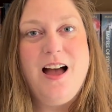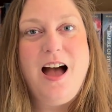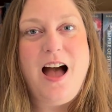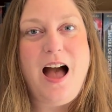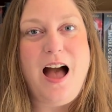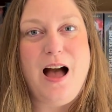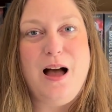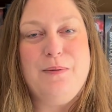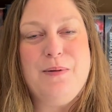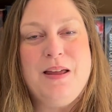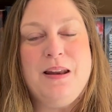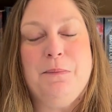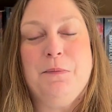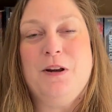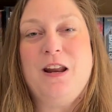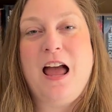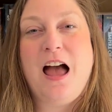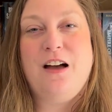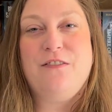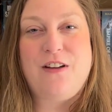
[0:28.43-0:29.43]
And I'm going
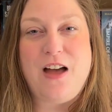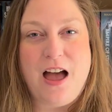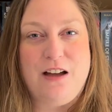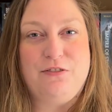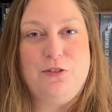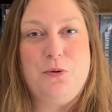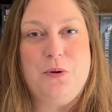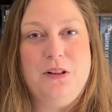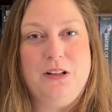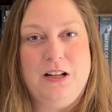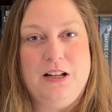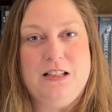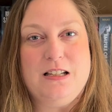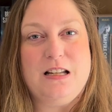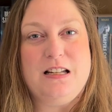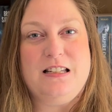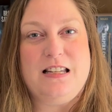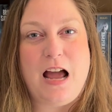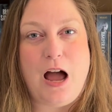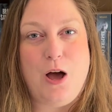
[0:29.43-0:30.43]
to have everyone linked
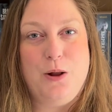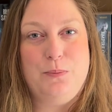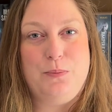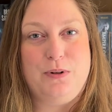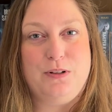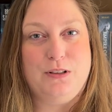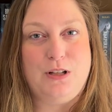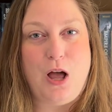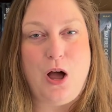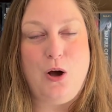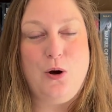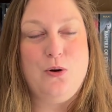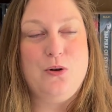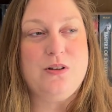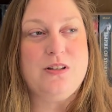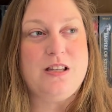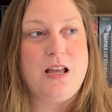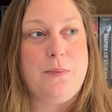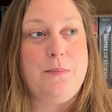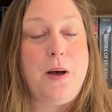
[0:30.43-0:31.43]
down below,
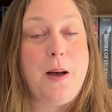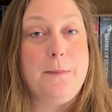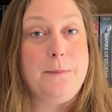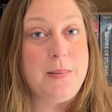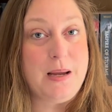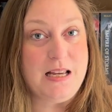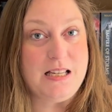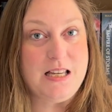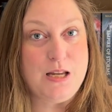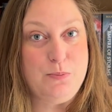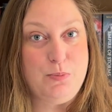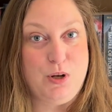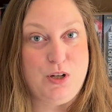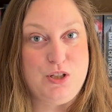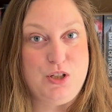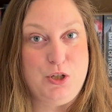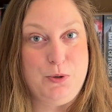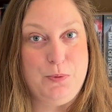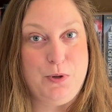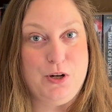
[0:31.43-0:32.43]
some amazing
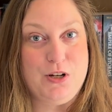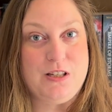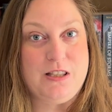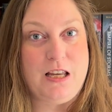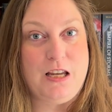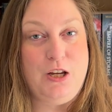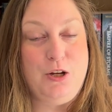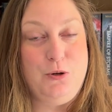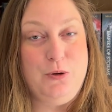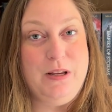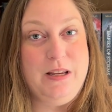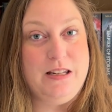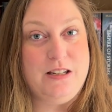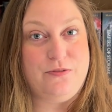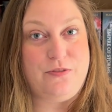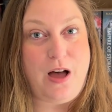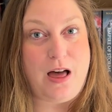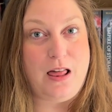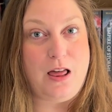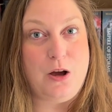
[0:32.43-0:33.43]
booktubers that you need to
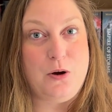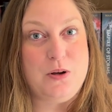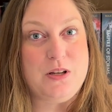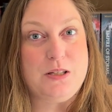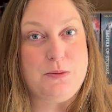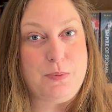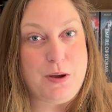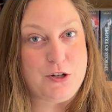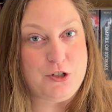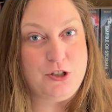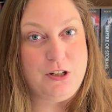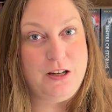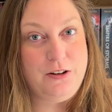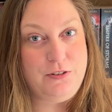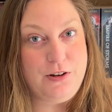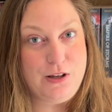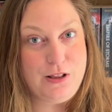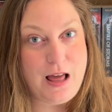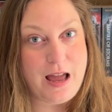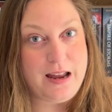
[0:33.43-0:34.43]
follow, especially if
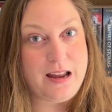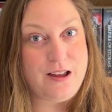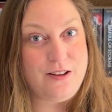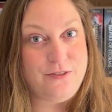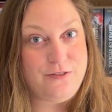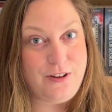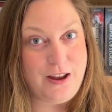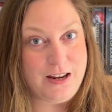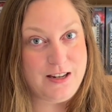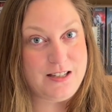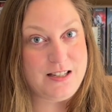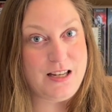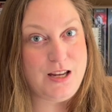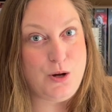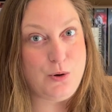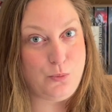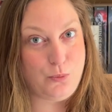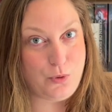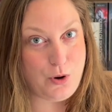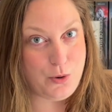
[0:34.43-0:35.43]
you like fantasy
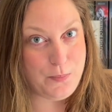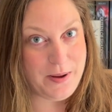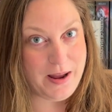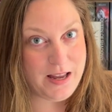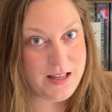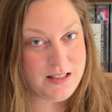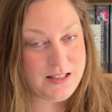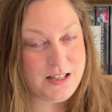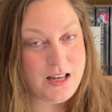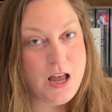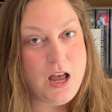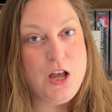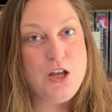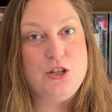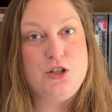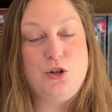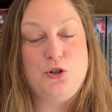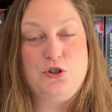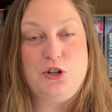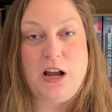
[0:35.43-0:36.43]
romance.
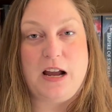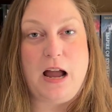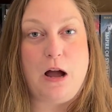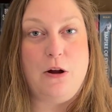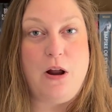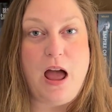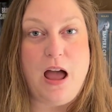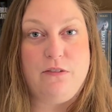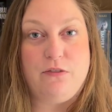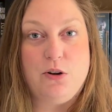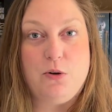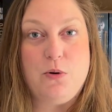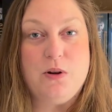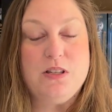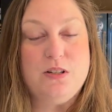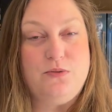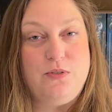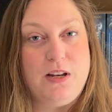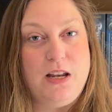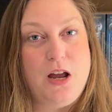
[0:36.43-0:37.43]
So check out
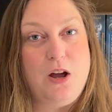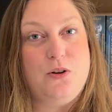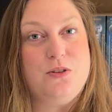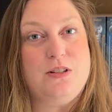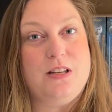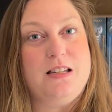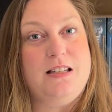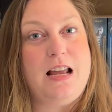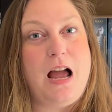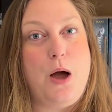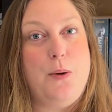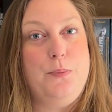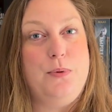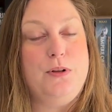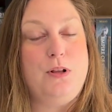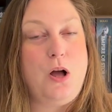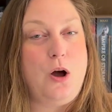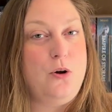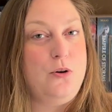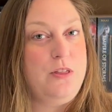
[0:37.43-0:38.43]
everyone's videos down
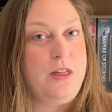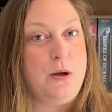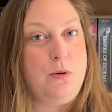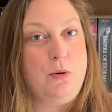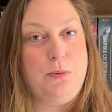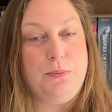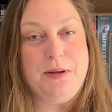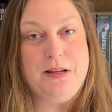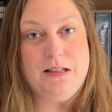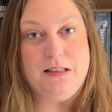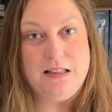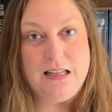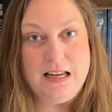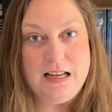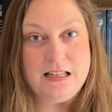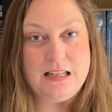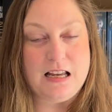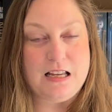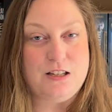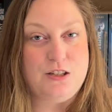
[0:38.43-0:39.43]
below. They will be
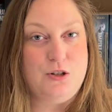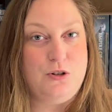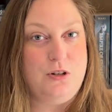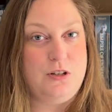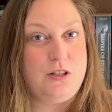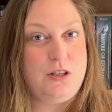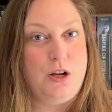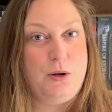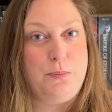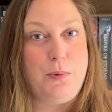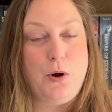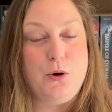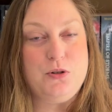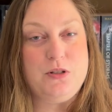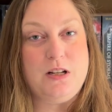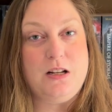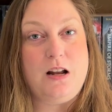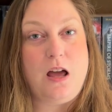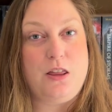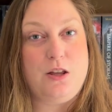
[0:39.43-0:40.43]
linked as soon as they're
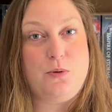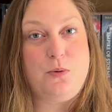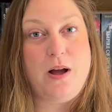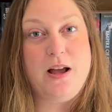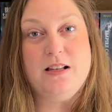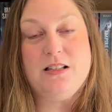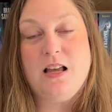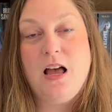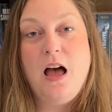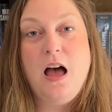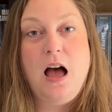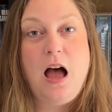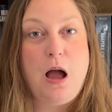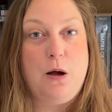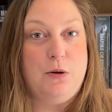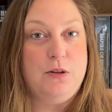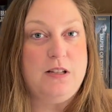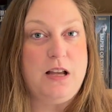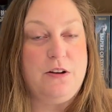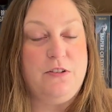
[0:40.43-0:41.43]
posted. Otherwise, I
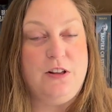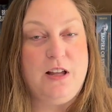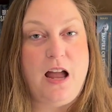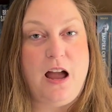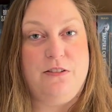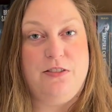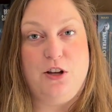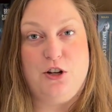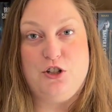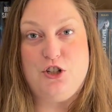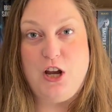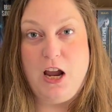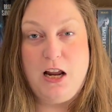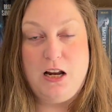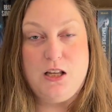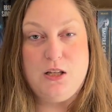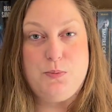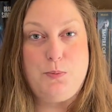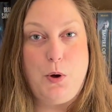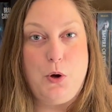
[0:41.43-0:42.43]
will definitely have their
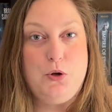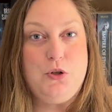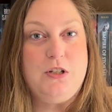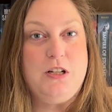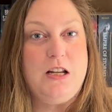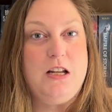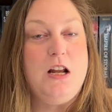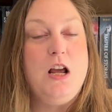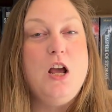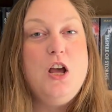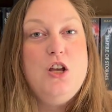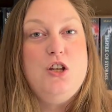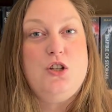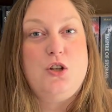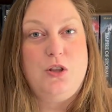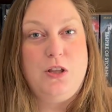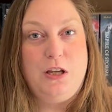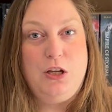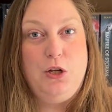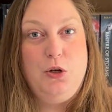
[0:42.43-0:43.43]
channels posted so
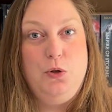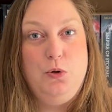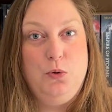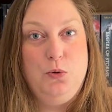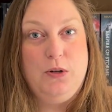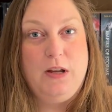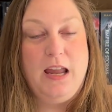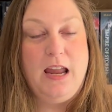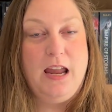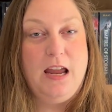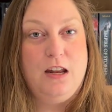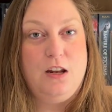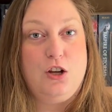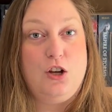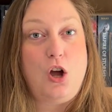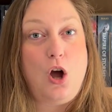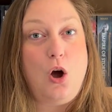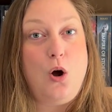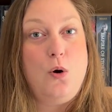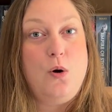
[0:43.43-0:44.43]
that you can
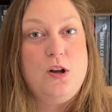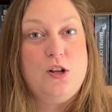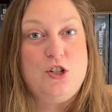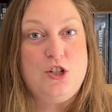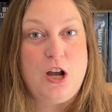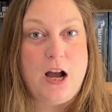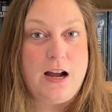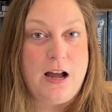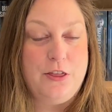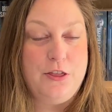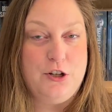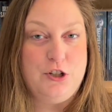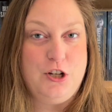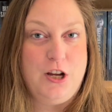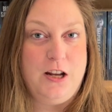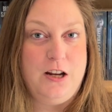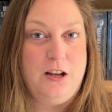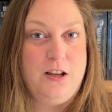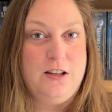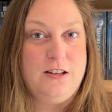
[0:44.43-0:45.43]
go check out their
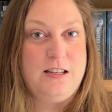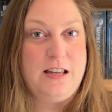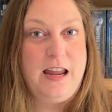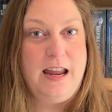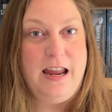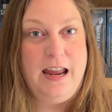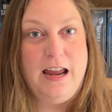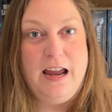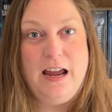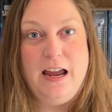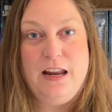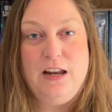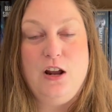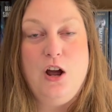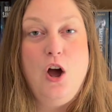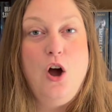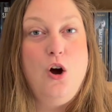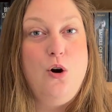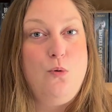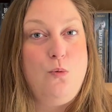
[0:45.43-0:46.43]
channels and
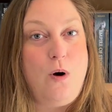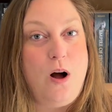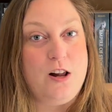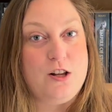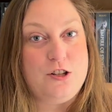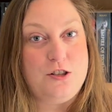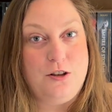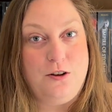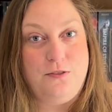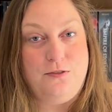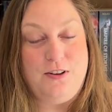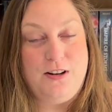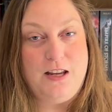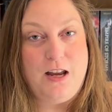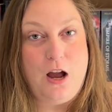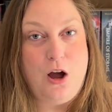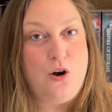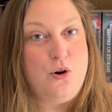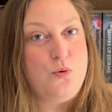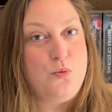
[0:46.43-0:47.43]
watch their
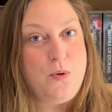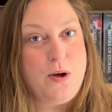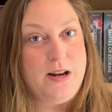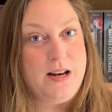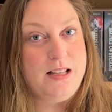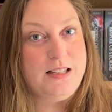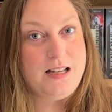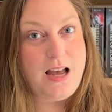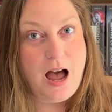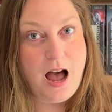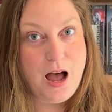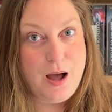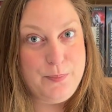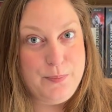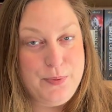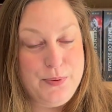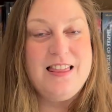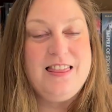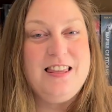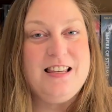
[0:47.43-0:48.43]
video when it's up.
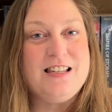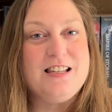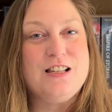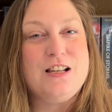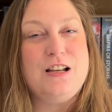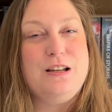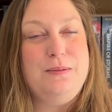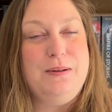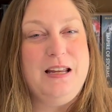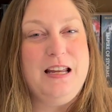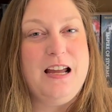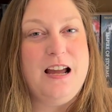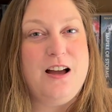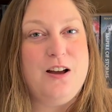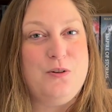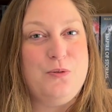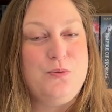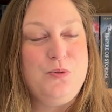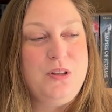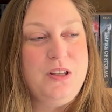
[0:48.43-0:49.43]
This is going to be
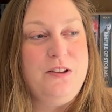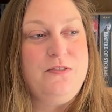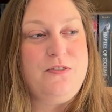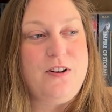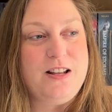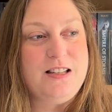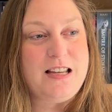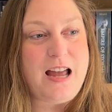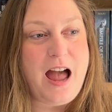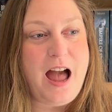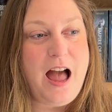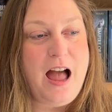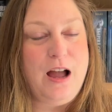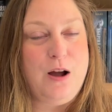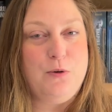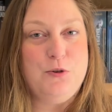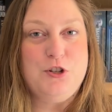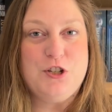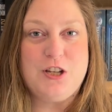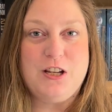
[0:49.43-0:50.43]
a really fun tag.
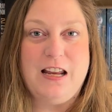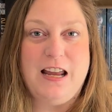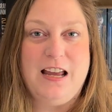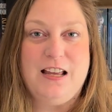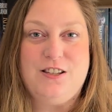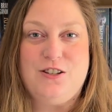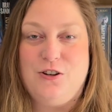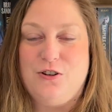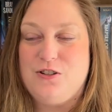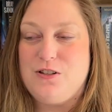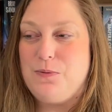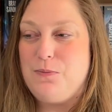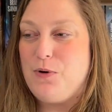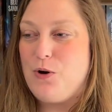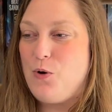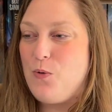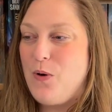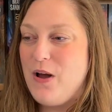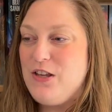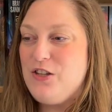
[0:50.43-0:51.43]
We're just going to answer some
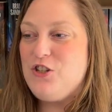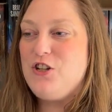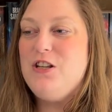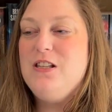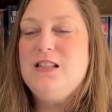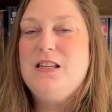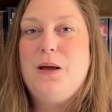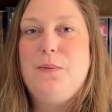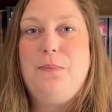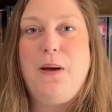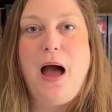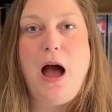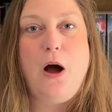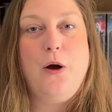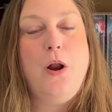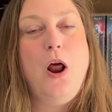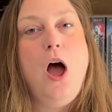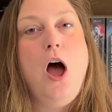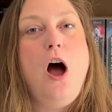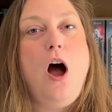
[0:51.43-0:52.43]
questions about
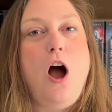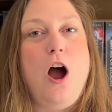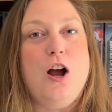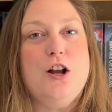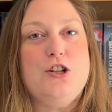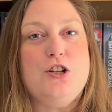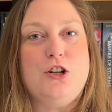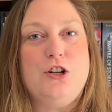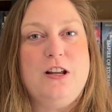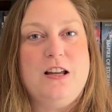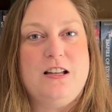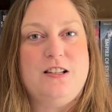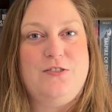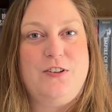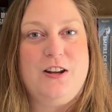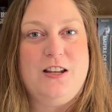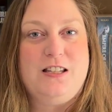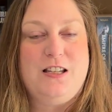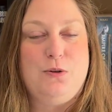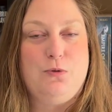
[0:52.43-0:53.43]
our journey as
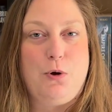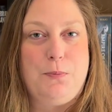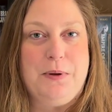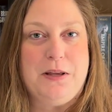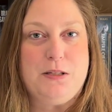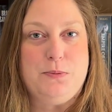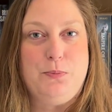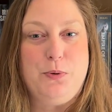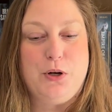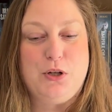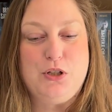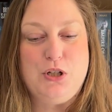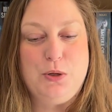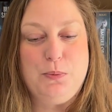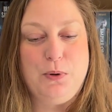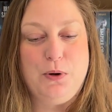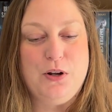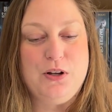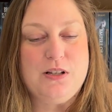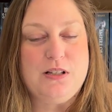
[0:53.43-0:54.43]
fantasy romance
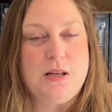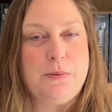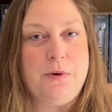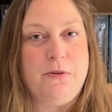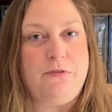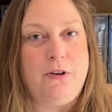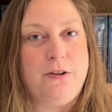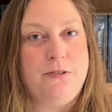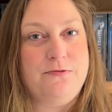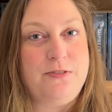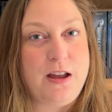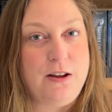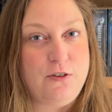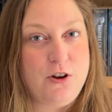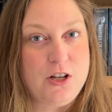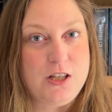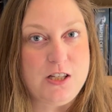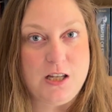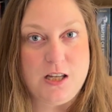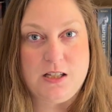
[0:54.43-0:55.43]
booktubers, some of our
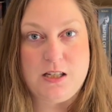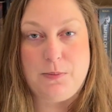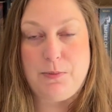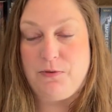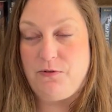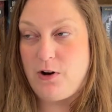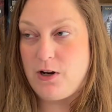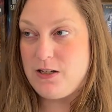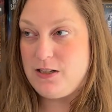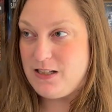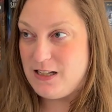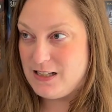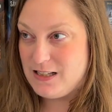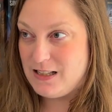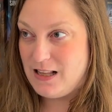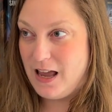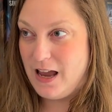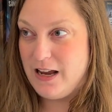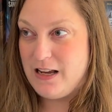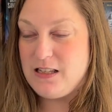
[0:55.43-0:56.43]
favorites, some of our
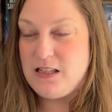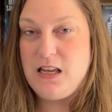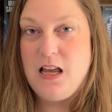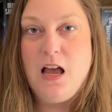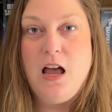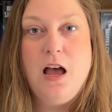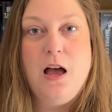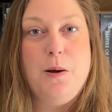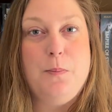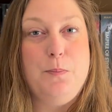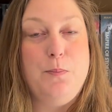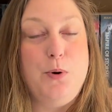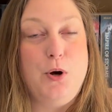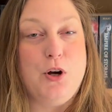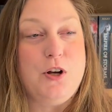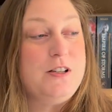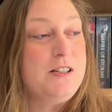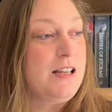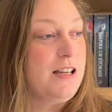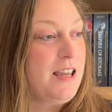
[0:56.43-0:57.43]
dislikes,
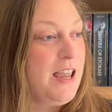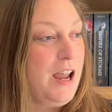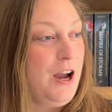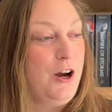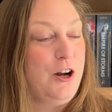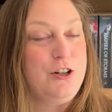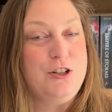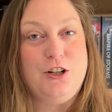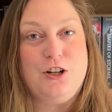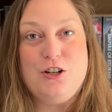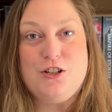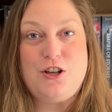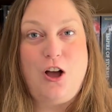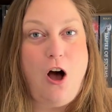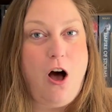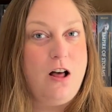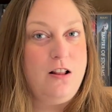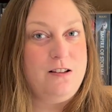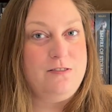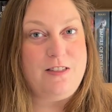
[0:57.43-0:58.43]
books, characters,
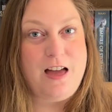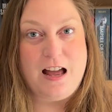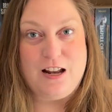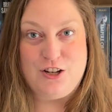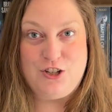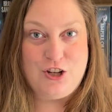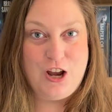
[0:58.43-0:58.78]
all of that